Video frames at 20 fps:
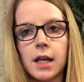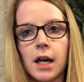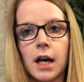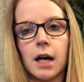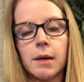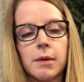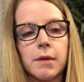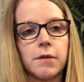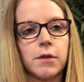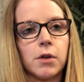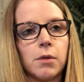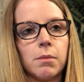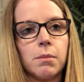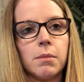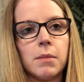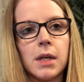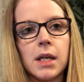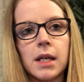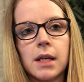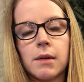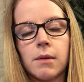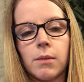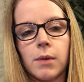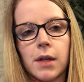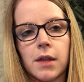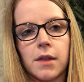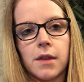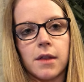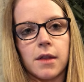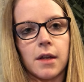If you meet
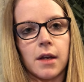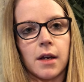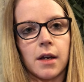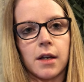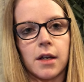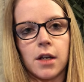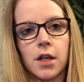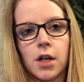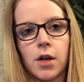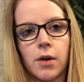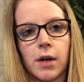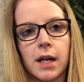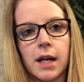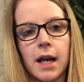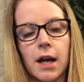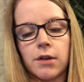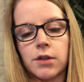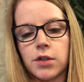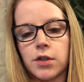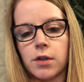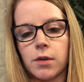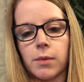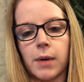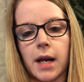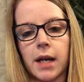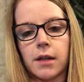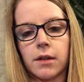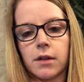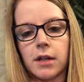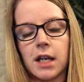with a counselor
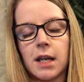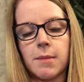regularly,